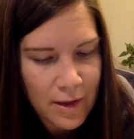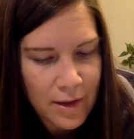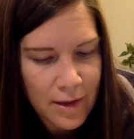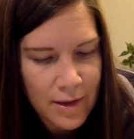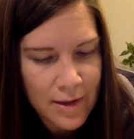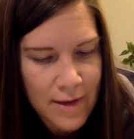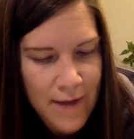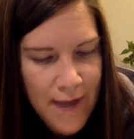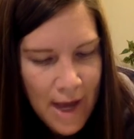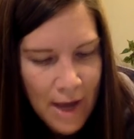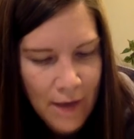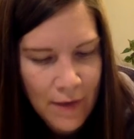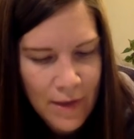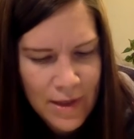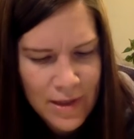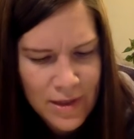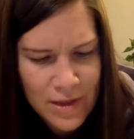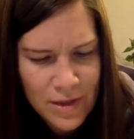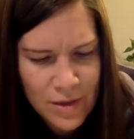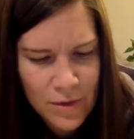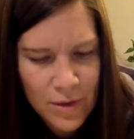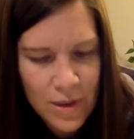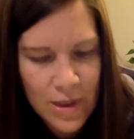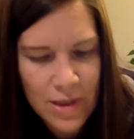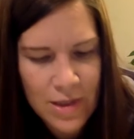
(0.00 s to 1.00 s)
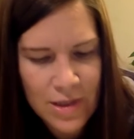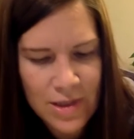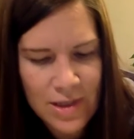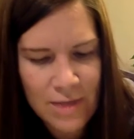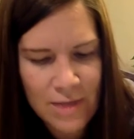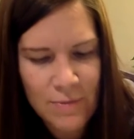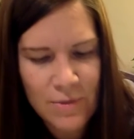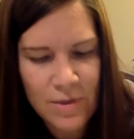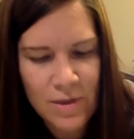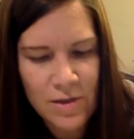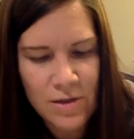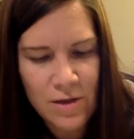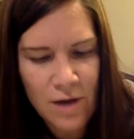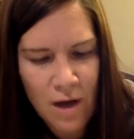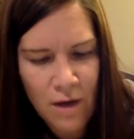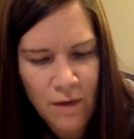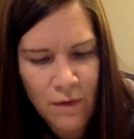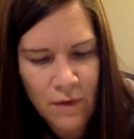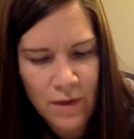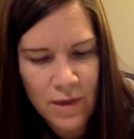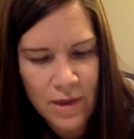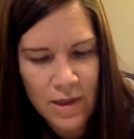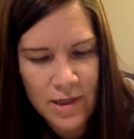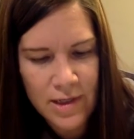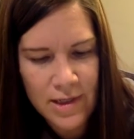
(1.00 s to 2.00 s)
Now that strength seemed to
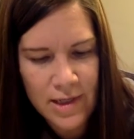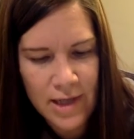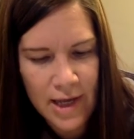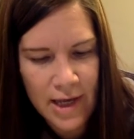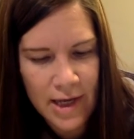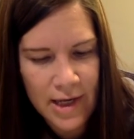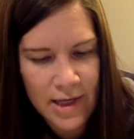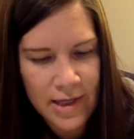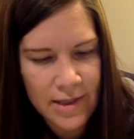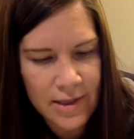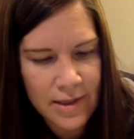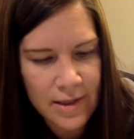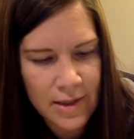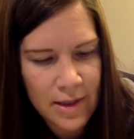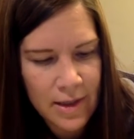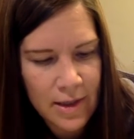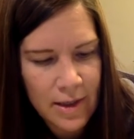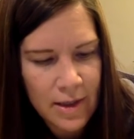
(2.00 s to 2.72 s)
soften in his eyes,